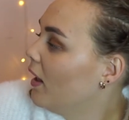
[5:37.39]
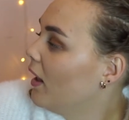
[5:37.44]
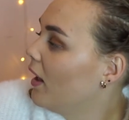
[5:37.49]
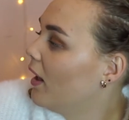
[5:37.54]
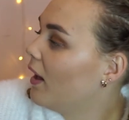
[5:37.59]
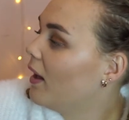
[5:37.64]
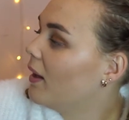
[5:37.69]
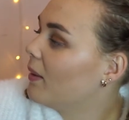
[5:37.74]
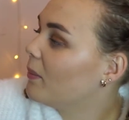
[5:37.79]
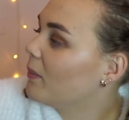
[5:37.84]

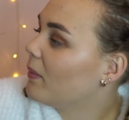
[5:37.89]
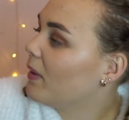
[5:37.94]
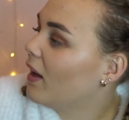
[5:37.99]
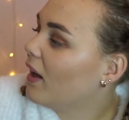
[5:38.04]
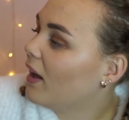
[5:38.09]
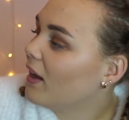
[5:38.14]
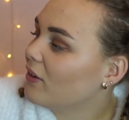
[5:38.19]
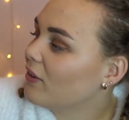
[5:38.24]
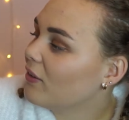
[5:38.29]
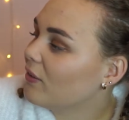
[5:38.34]
I
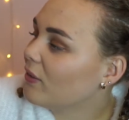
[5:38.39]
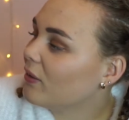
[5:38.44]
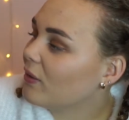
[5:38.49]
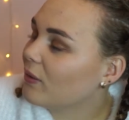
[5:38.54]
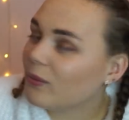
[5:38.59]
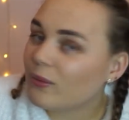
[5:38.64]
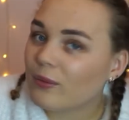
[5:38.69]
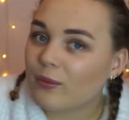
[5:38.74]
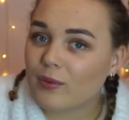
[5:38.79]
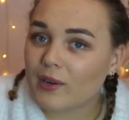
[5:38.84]
just thought
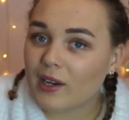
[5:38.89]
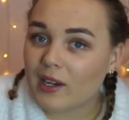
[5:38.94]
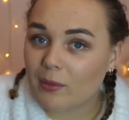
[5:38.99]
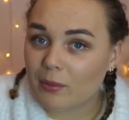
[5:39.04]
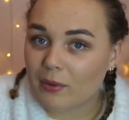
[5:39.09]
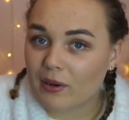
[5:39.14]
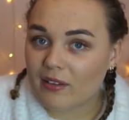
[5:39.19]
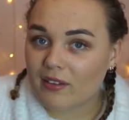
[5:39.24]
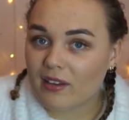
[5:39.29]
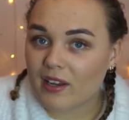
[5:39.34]
this was really
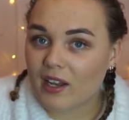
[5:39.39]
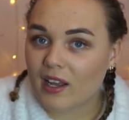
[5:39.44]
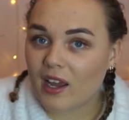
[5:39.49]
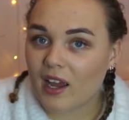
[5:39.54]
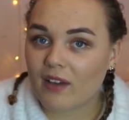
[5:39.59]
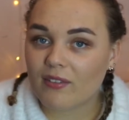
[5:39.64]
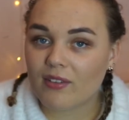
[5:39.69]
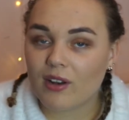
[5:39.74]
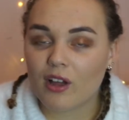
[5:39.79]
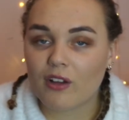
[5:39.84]
pretty and I
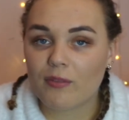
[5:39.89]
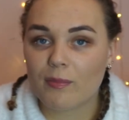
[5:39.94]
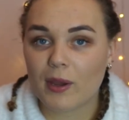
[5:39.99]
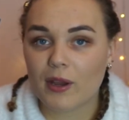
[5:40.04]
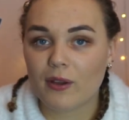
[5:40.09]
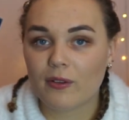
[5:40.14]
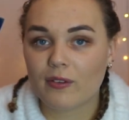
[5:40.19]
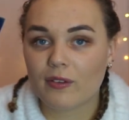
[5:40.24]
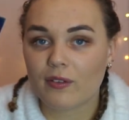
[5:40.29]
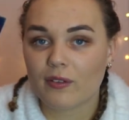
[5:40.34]
have a lot of
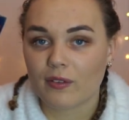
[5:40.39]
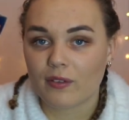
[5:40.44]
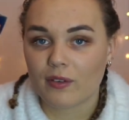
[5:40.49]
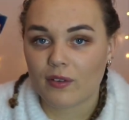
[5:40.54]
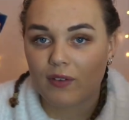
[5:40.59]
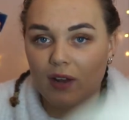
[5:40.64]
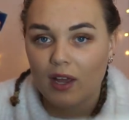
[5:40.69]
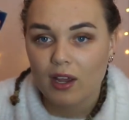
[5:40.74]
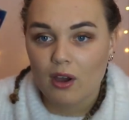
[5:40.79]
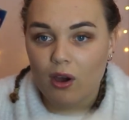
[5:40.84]
posters and
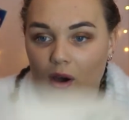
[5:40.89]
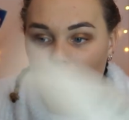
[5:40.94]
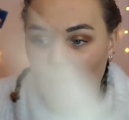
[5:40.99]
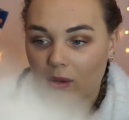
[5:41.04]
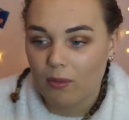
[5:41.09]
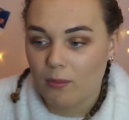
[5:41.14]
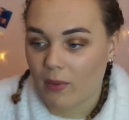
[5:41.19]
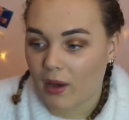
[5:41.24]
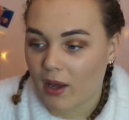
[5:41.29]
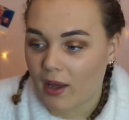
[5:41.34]
stuff like
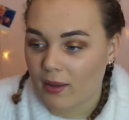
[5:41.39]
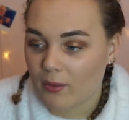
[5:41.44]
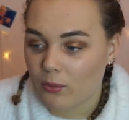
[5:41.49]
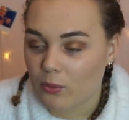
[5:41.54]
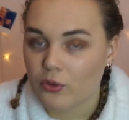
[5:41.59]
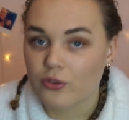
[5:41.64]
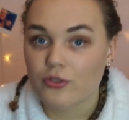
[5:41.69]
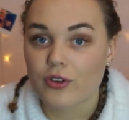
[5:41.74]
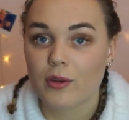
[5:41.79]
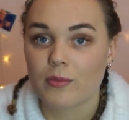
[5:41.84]
on my
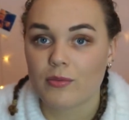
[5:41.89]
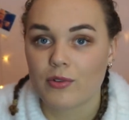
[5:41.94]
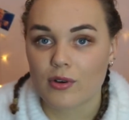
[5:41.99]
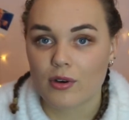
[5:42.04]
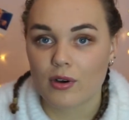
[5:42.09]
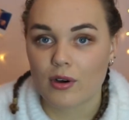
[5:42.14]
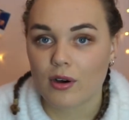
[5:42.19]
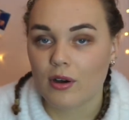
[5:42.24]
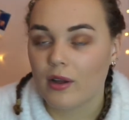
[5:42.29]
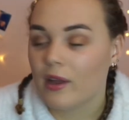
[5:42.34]
wardrobe
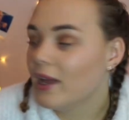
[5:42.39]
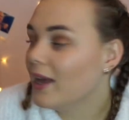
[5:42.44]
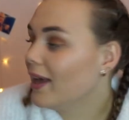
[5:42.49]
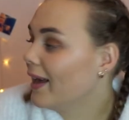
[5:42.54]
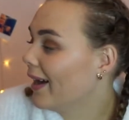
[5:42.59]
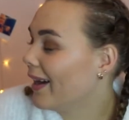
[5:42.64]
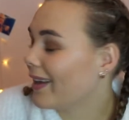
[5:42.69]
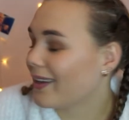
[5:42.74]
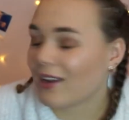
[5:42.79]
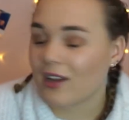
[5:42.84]
door
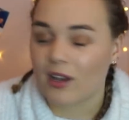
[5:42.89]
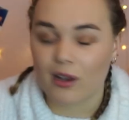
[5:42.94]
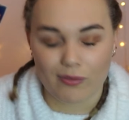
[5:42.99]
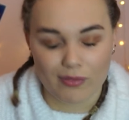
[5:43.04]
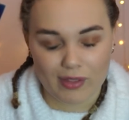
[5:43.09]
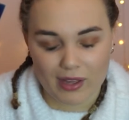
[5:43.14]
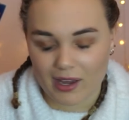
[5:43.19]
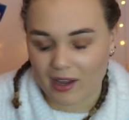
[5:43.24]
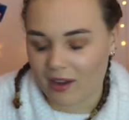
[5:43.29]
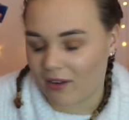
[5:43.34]
and I love
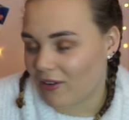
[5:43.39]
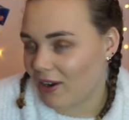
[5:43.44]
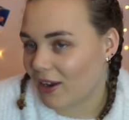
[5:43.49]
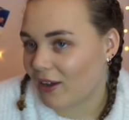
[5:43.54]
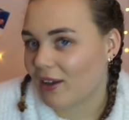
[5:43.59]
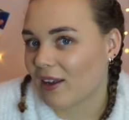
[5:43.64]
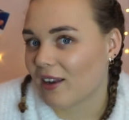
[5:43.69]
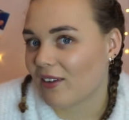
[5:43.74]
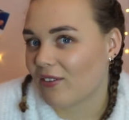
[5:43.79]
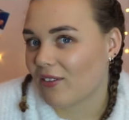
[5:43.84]
that area
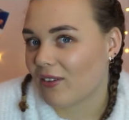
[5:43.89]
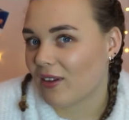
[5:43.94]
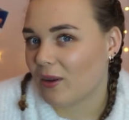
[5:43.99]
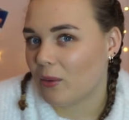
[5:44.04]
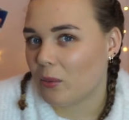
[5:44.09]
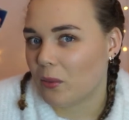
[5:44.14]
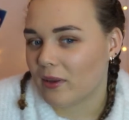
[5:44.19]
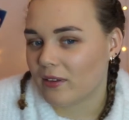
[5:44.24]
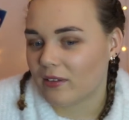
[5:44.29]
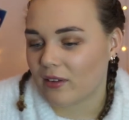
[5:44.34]
and I'm
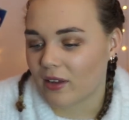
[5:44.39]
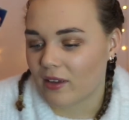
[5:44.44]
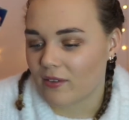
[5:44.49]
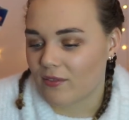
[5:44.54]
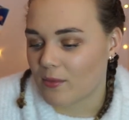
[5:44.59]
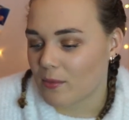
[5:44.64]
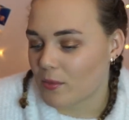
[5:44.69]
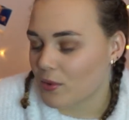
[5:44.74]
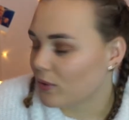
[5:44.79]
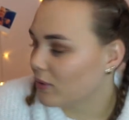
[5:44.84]
always looking
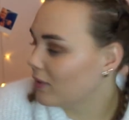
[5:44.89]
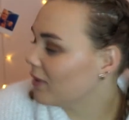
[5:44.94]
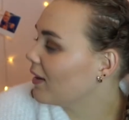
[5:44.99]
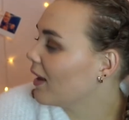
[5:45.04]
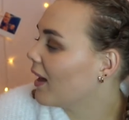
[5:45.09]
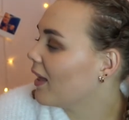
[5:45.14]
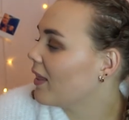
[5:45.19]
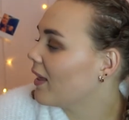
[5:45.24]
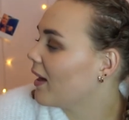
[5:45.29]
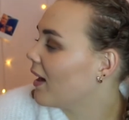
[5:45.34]
for more to
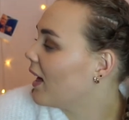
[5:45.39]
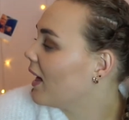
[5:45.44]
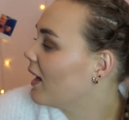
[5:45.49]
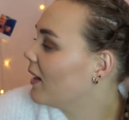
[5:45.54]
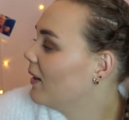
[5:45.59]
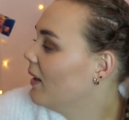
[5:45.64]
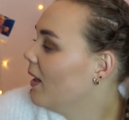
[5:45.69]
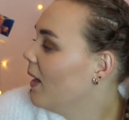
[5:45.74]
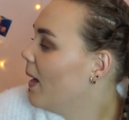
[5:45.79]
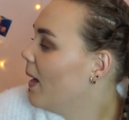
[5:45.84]
get there.
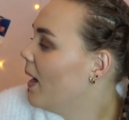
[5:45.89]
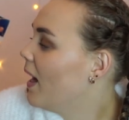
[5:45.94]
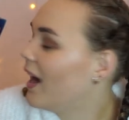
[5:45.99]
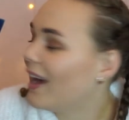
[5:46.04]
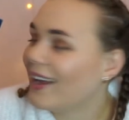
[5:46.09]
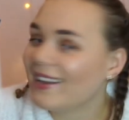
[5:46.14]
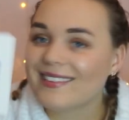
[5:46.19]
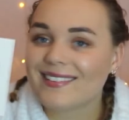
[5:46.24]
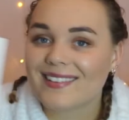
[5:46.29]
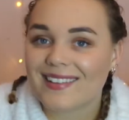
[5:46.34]

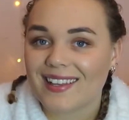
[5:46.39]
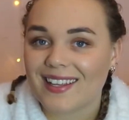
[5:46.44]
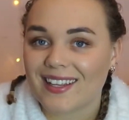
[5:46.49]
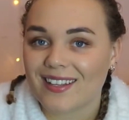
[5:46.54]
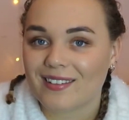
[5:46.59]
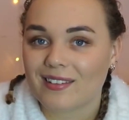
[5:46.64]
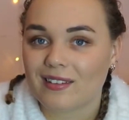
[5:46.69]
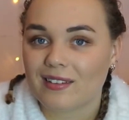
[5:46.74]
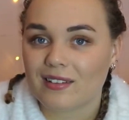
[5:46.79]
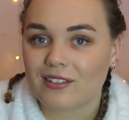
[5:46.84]
And
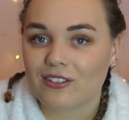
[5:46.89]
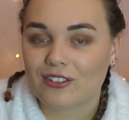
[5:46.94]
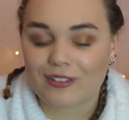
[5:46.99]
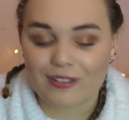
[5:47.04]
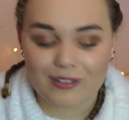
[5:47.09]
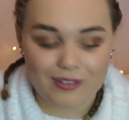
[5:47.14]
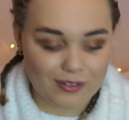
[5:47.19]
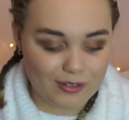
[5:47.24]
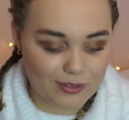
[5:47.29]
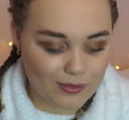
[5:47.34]
this
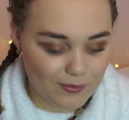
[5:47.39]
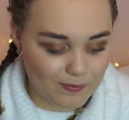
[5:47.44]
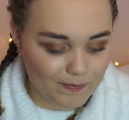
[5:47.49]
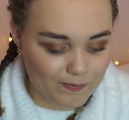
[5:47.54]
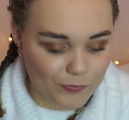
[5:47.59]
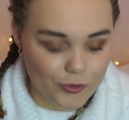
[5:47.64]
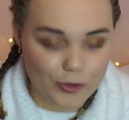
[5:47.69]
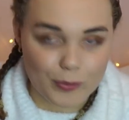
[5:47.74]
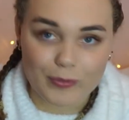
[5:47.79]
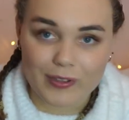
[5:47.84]
just
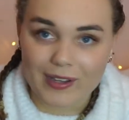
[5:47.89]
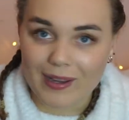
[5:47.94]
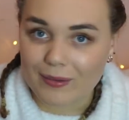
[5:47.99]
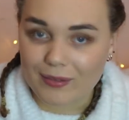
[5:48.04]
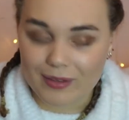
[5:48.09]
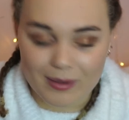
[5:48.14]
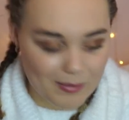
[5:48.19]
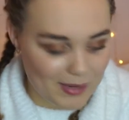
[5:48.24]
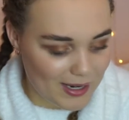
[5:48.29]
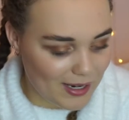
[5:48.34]
jumped out
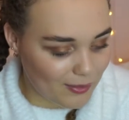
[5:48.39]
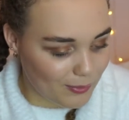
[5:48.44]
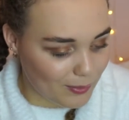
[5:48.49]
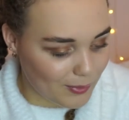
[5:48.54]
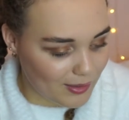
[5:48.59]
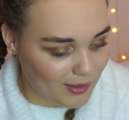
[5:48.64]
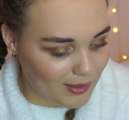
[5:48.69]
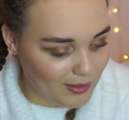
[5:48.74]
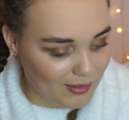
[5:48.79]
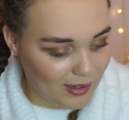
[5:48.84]
at me as
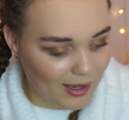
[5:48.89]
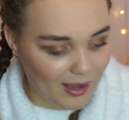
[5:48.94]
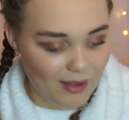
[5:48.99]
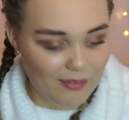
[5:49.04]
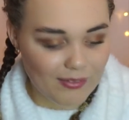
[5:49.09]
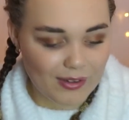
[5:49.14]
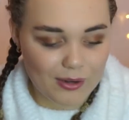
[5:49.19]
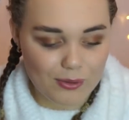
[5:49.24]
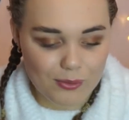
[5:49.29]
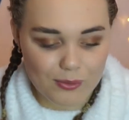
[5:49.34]
one thing to
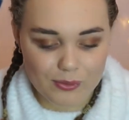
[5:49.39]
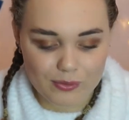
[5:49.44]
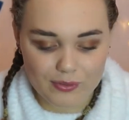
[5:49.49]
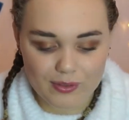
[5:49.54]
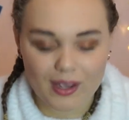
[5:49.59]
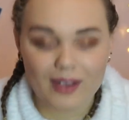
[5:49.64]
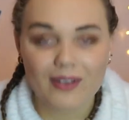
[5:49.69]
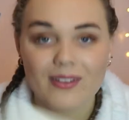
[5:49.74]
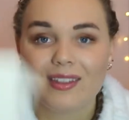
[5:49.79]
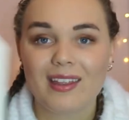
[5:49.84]
have, and
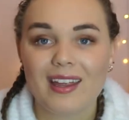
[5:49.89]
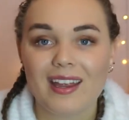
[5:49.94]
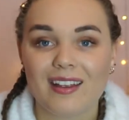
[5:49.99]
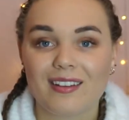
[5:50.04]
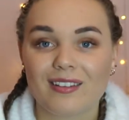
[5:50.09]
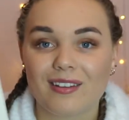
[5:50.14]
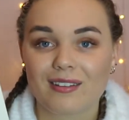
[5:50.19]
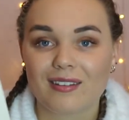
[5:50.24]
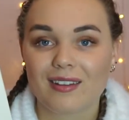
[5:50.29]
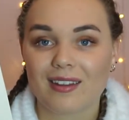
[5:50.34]
also this
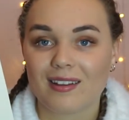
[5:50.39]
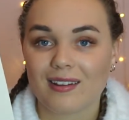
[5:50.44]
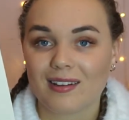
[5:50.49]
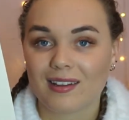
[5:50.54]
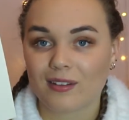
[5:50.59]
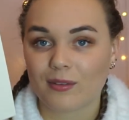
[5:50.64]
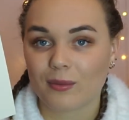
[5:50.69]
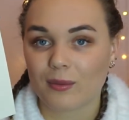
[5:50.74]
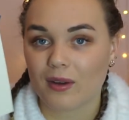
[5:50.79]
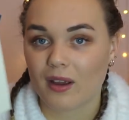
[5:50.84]
because I think
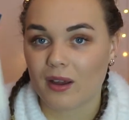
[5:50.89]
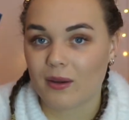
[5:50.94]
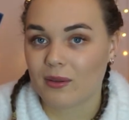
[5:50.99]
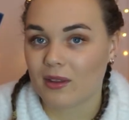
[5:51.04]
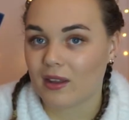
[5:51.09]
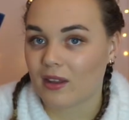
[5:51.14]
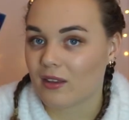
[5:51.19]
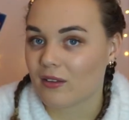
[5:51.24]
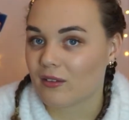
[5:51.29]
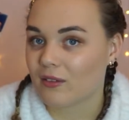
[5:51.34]
this will go with
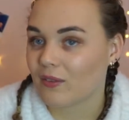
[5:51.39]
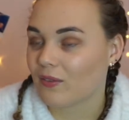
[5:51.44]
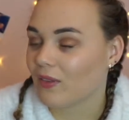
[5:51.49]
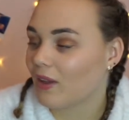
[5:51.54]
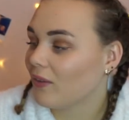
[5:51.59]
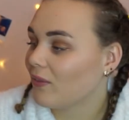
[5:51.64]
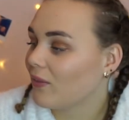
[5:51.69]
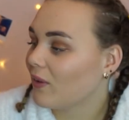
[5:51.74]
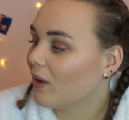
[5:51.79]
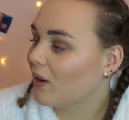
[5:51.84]
the other stuff that
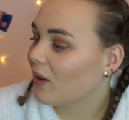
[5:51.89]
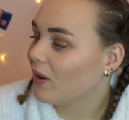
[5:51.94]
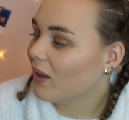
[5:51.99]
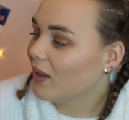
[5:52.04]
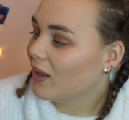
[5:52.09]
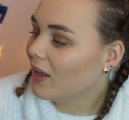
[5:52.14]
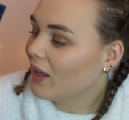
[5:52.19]
I've got.